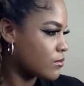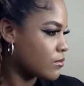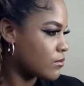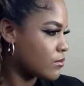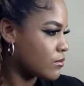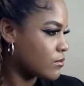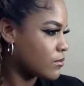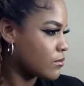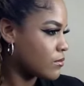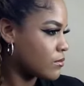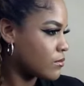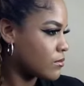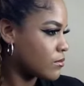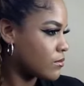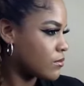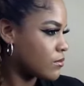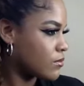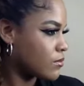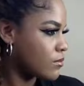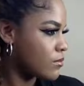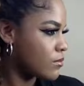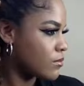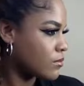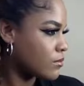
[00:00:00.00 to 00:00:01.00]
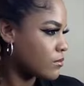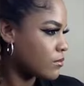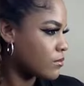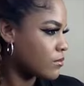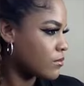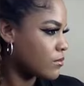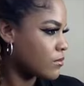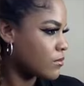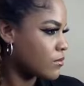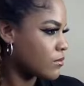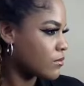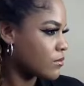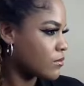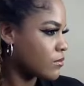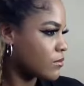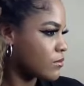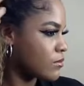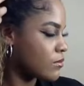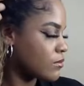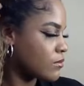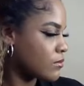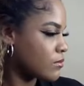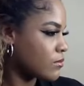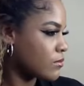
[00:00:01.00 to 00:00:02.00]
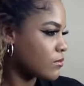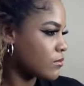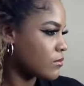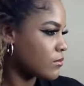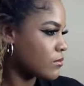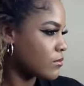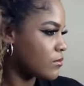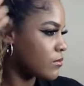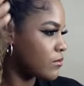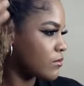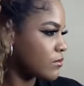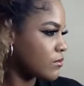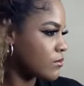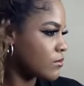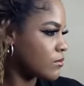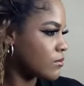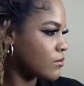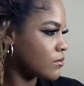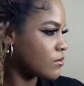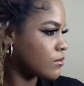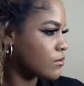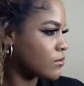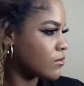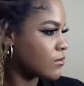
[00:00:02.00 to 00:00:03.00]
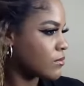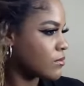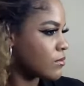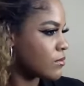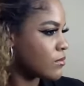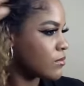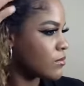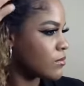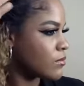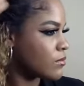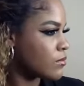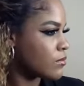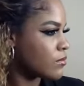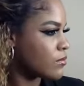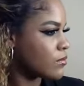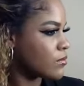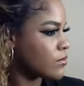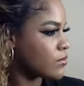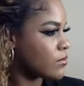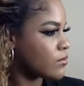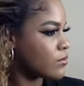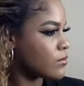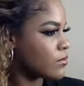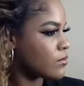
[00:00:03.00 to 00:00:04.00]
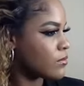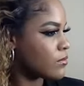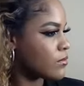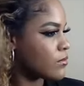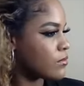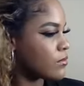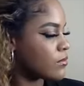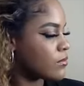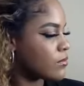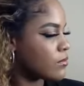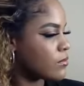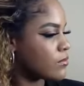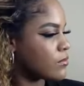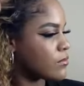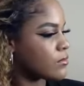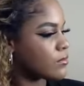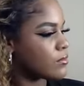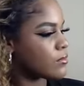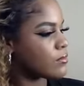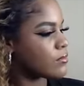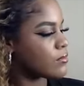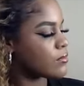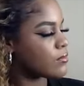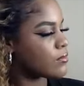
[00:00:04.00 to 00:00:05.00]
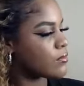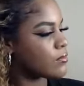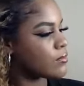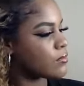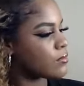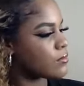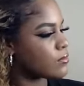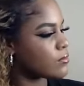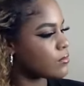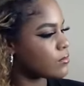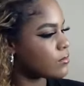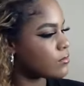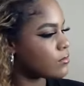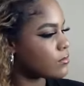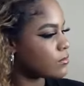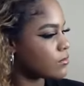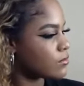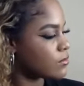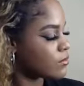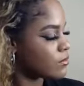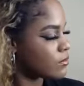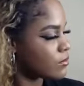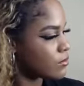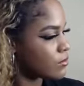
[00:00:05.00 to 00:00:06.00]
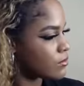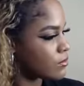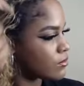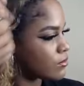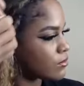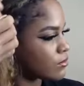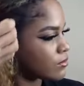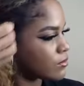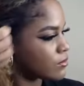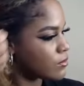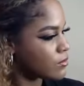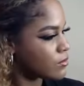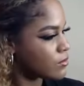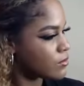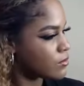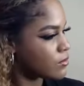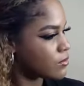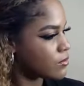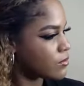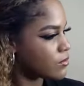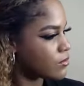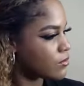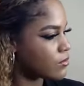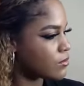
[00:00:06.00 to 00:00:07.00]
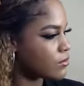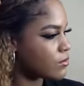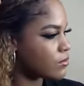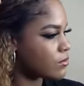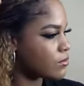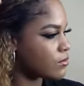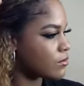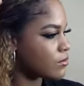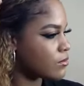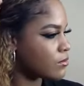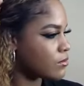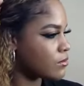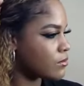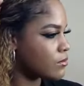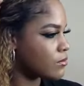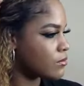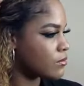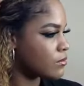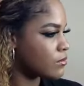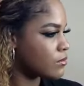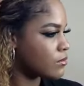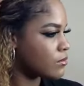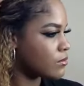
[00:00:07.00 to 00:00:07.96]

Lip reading: This person isn't speaking.